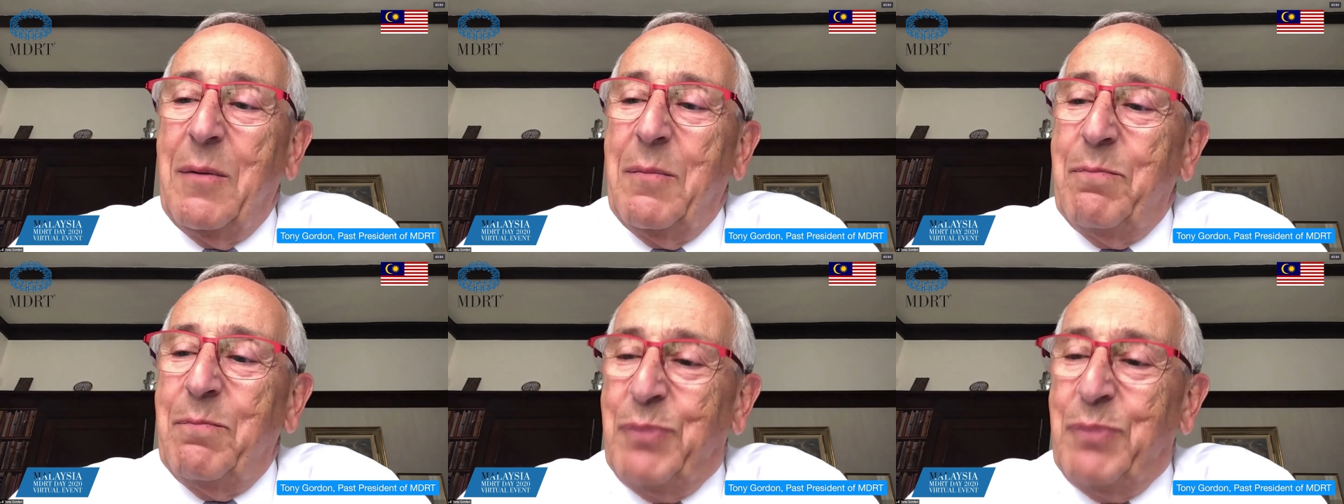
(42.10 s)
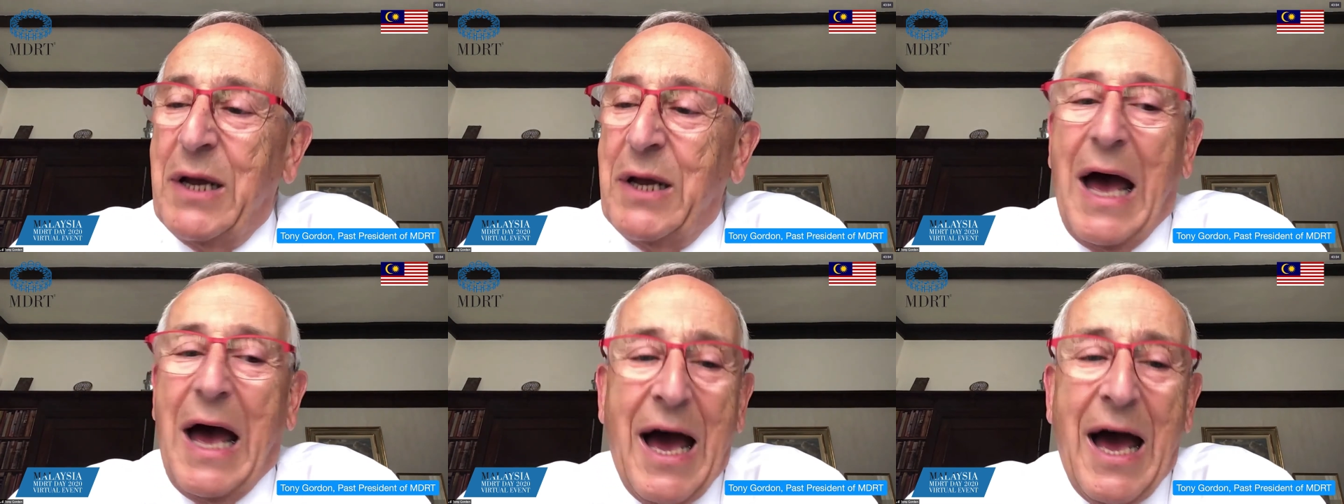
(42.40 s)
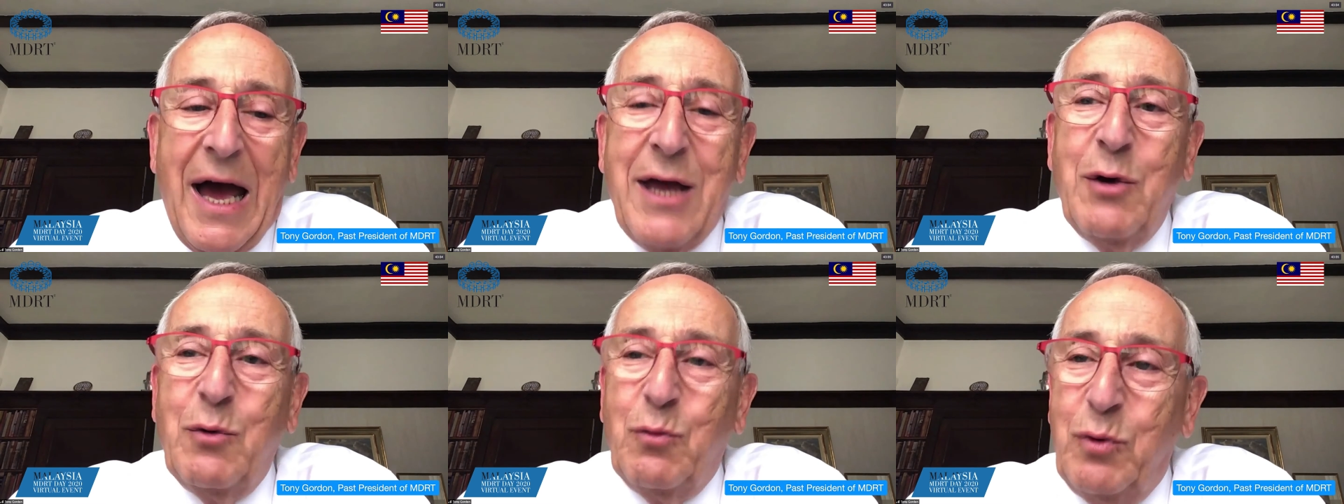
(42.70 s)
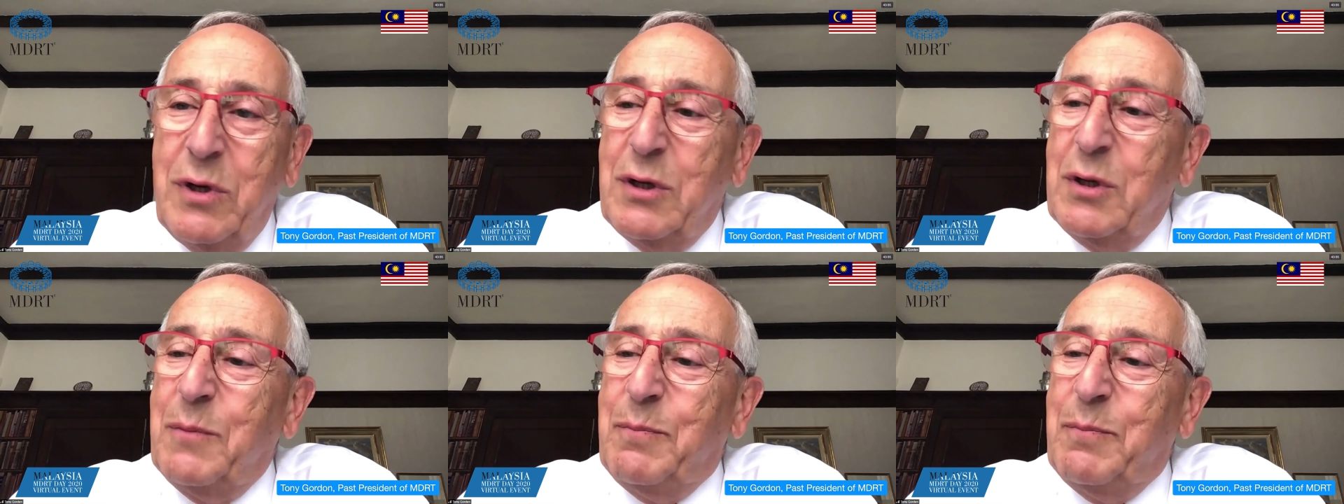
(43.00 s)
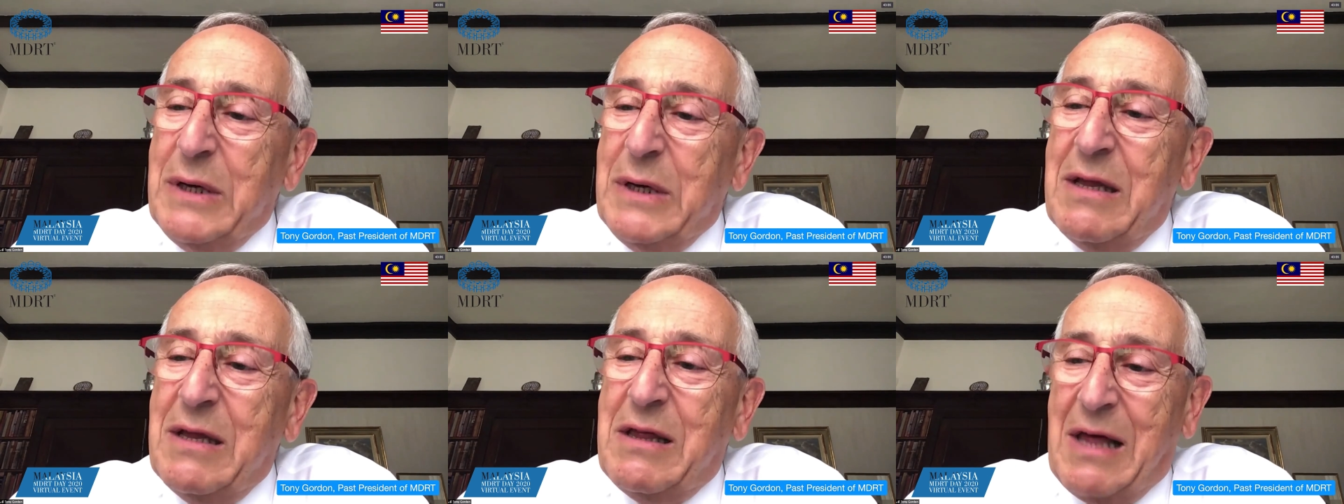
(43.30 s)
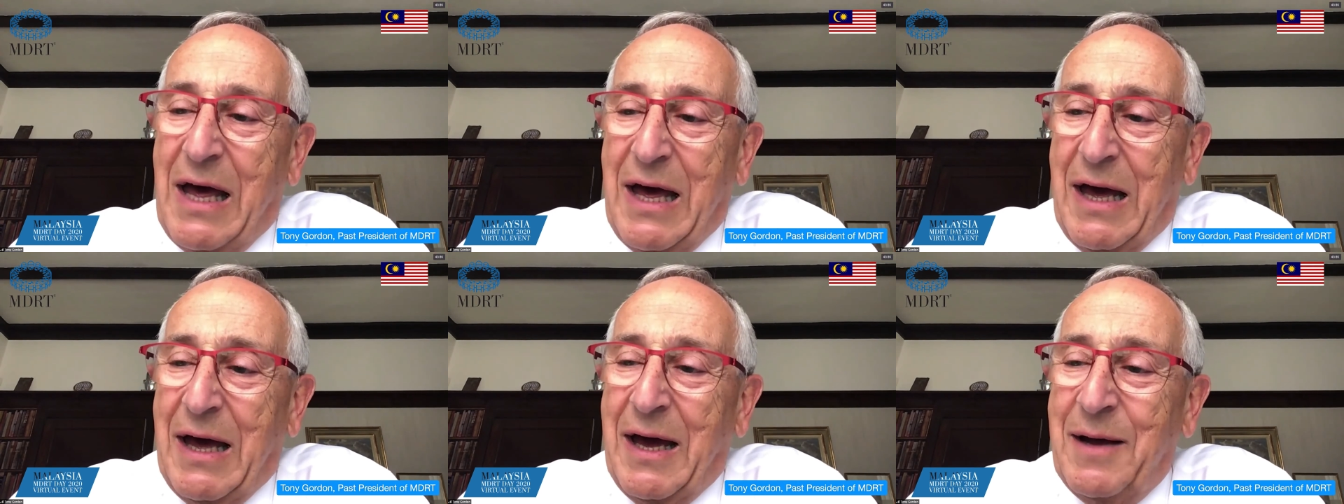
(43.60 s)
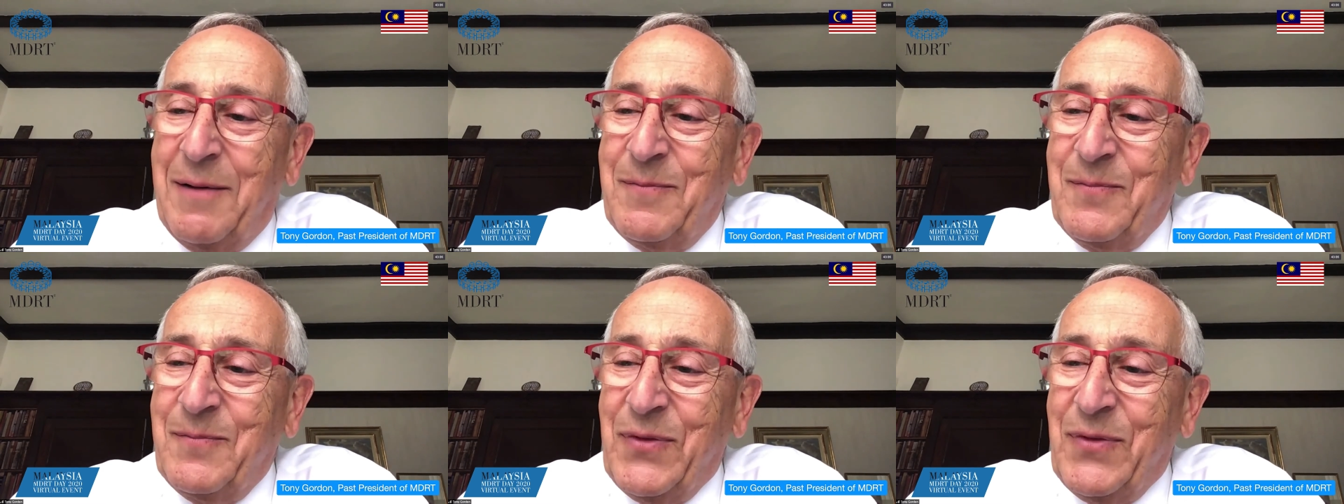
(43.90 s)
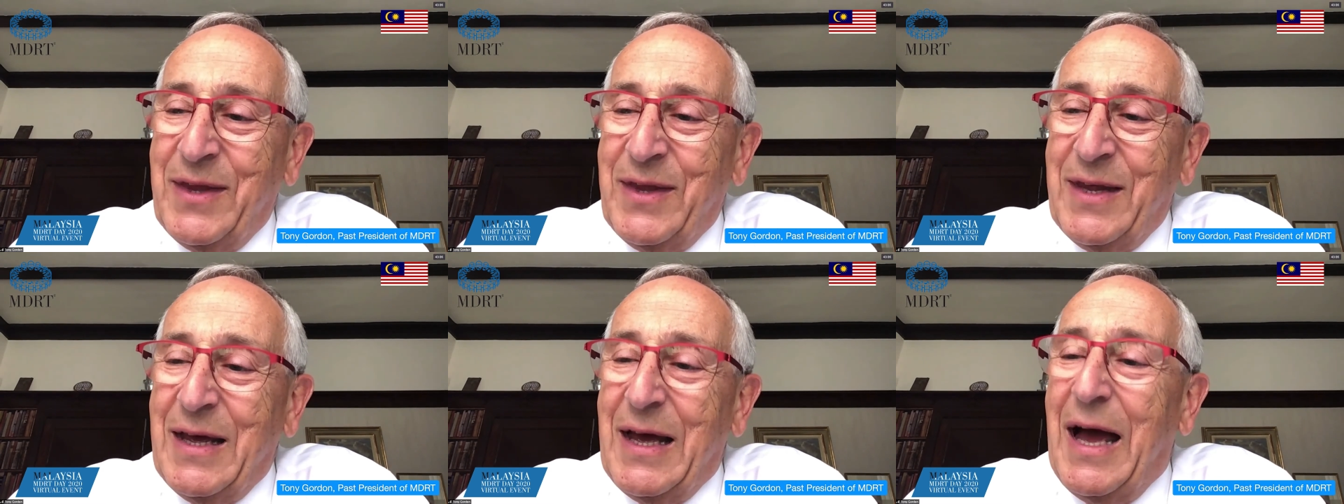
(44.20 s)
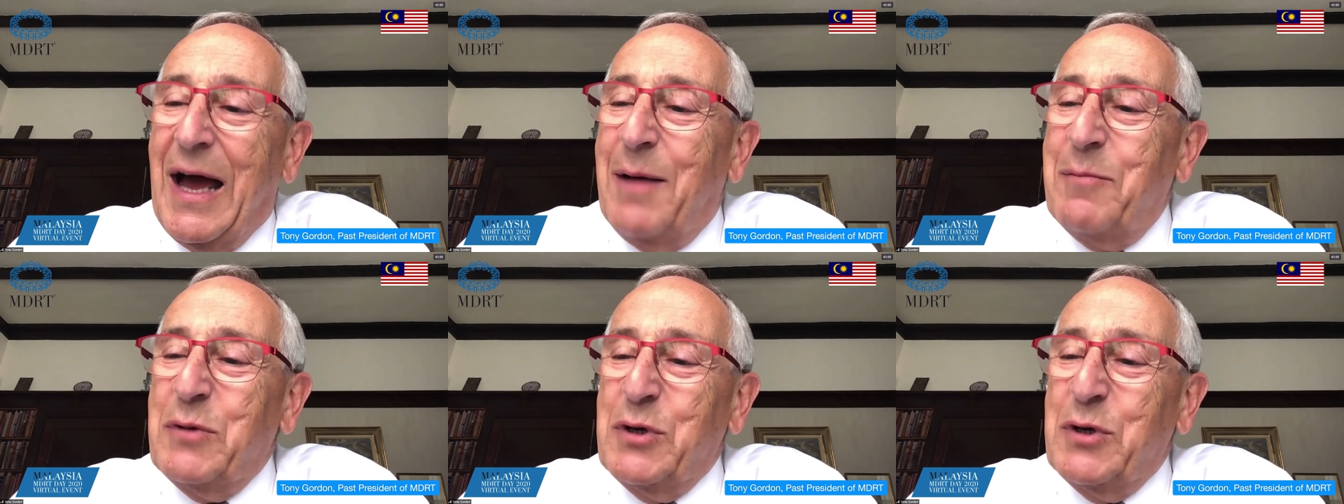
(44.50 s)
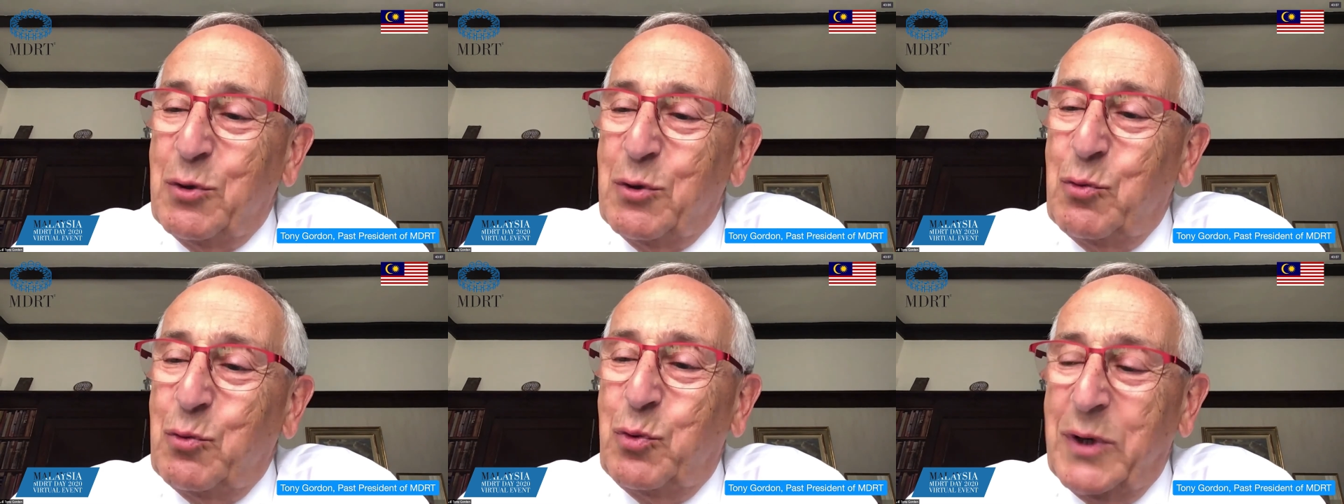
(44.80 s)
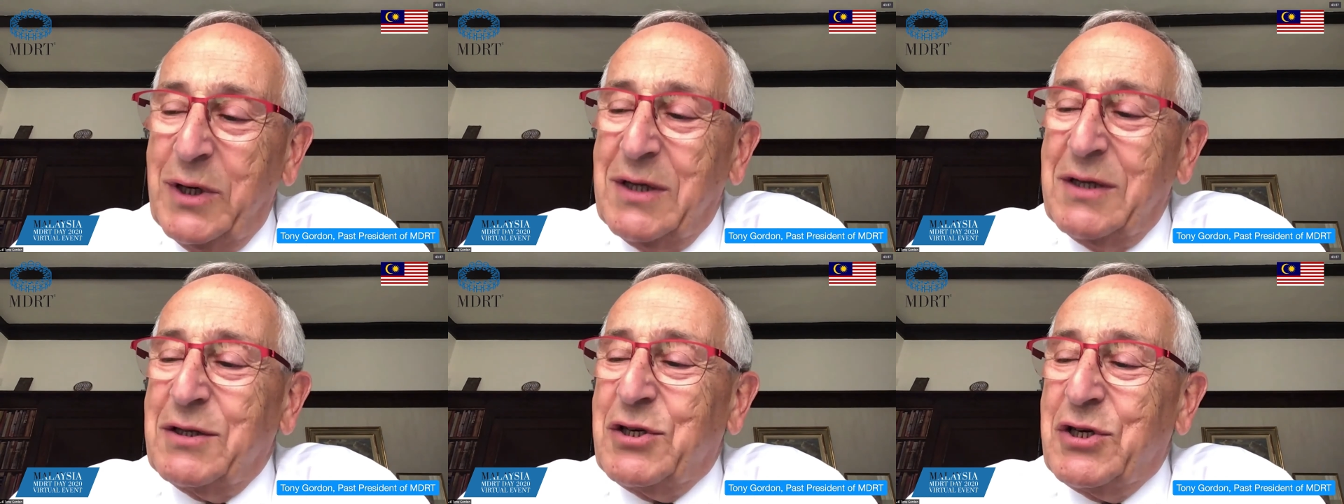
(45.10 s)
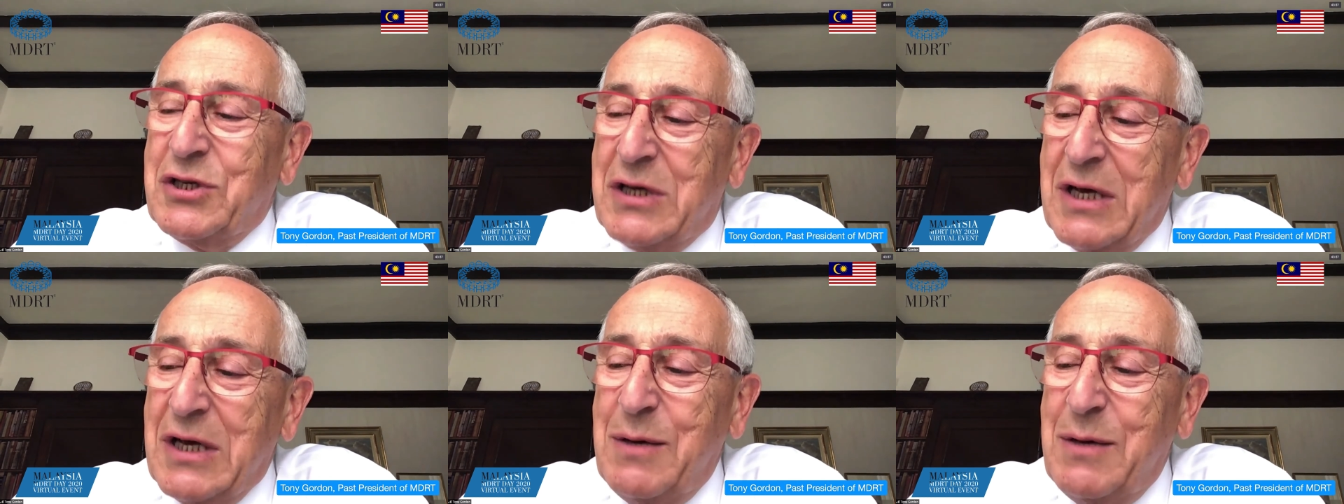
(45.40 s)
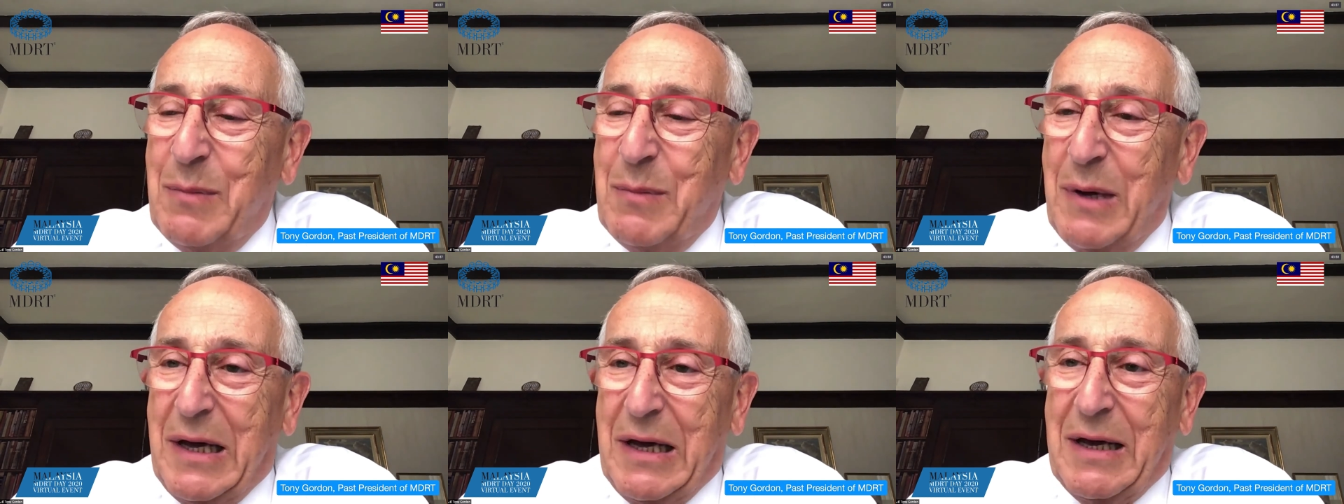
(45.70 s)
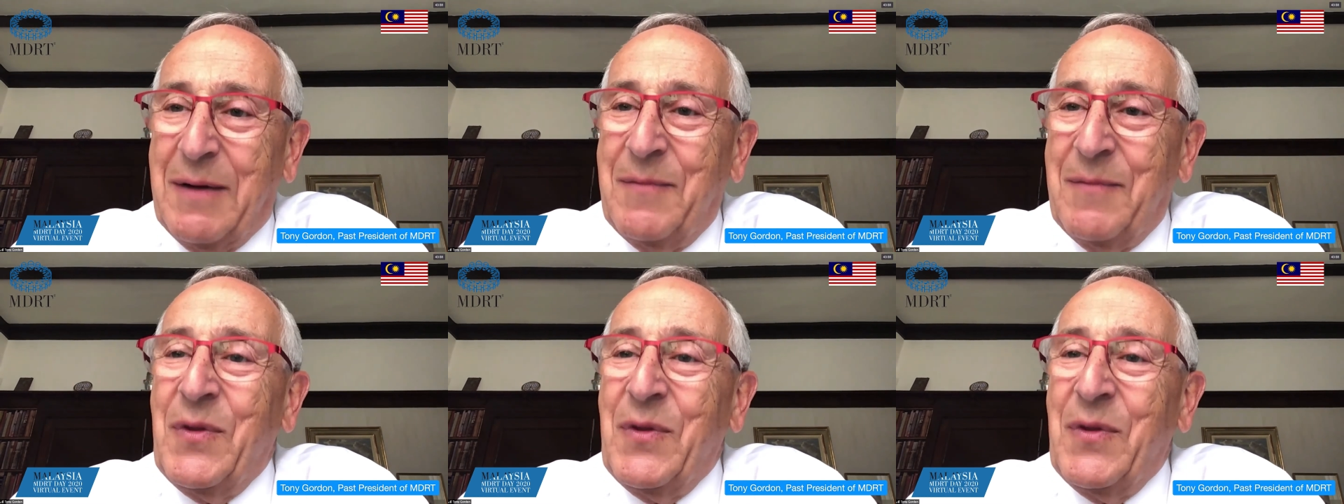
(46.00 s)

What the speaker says: But I will be there. And you will see me